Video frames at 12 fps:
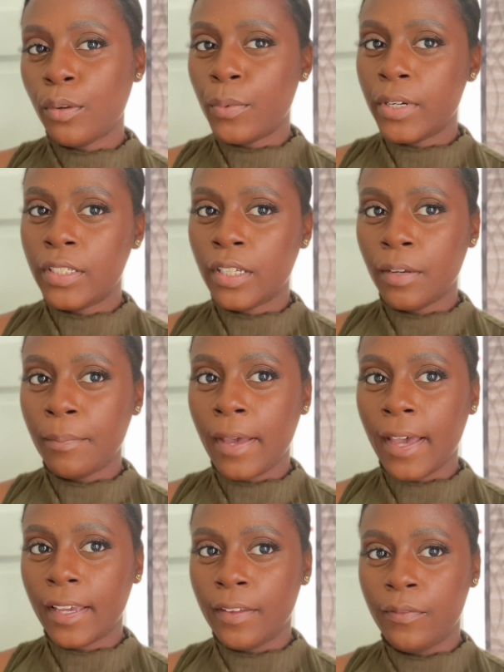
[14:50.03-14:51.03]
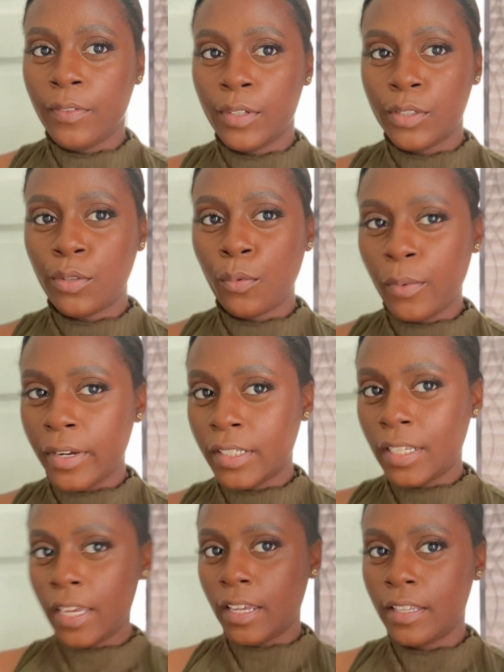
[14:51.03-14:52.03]
I wanted to come back and finish the wear
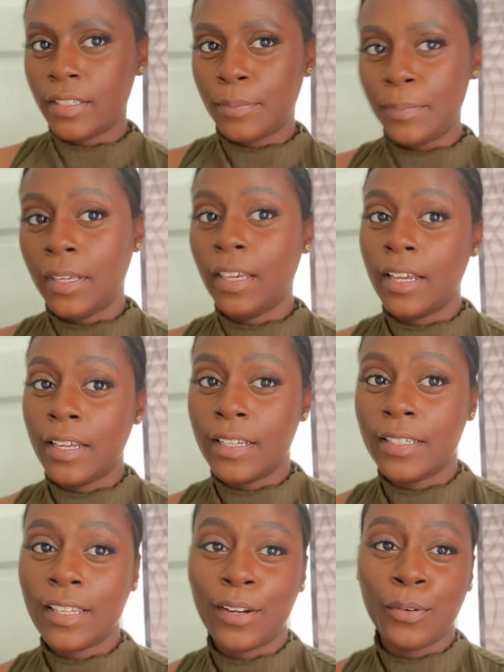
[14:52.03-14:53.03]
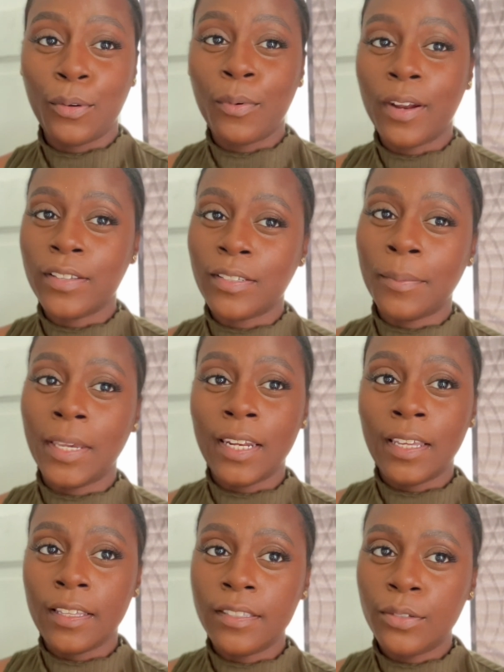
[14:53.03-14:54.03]
test because I don't know what else I'm
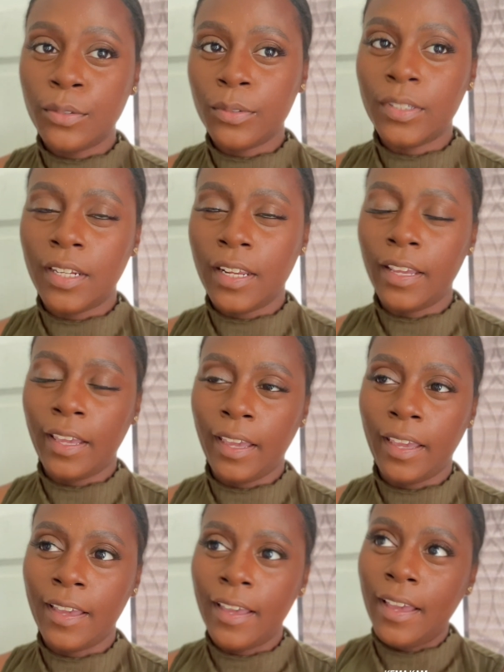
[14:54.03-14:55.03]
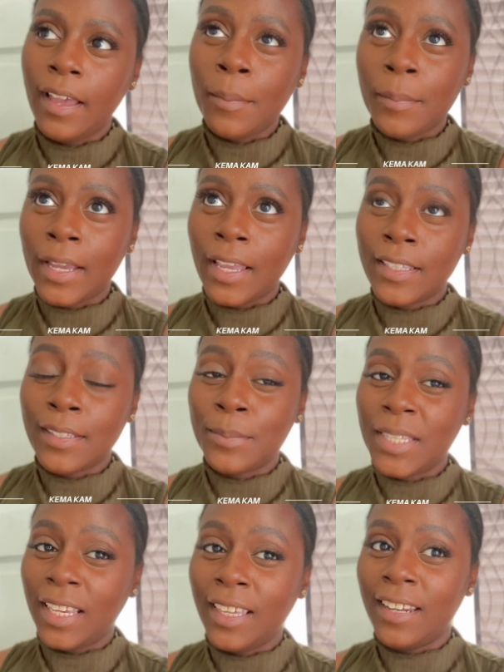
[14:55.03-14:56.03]
getting into today. Might end
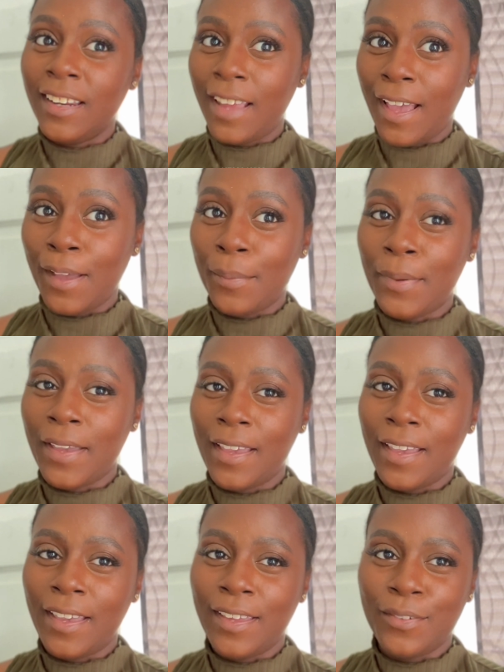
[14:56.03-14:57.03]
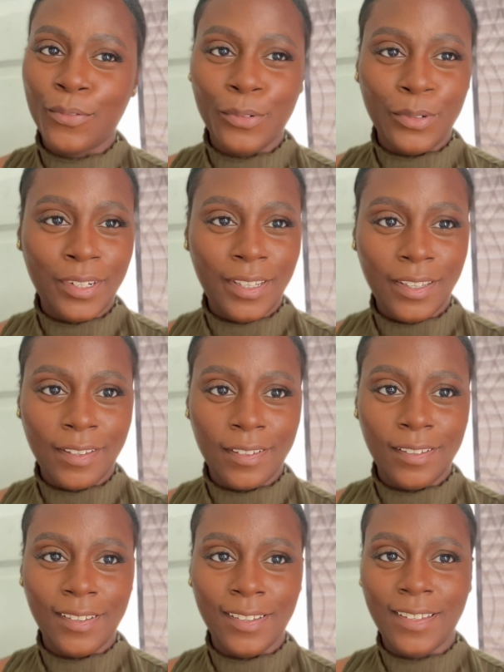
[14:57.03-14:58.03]
up taking a nap and
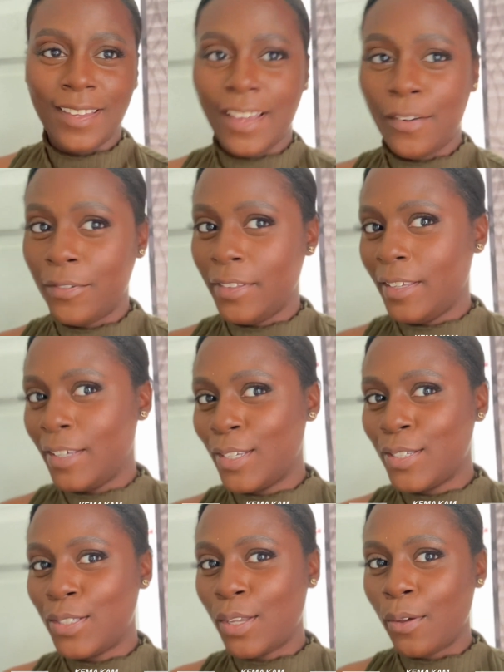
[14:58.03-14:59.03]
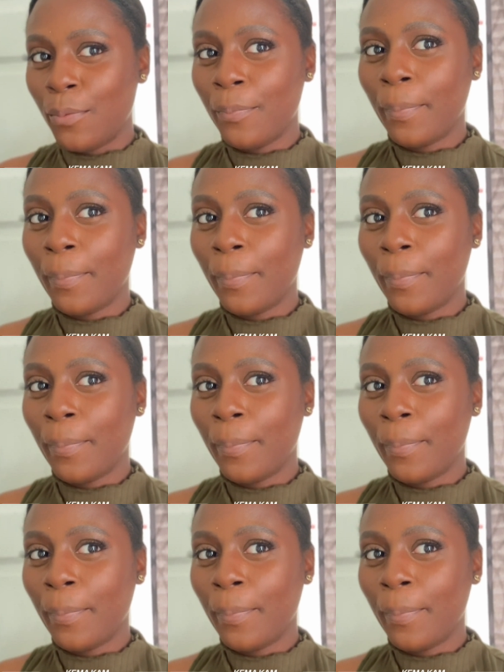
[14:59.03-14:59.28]
ruining everything. So,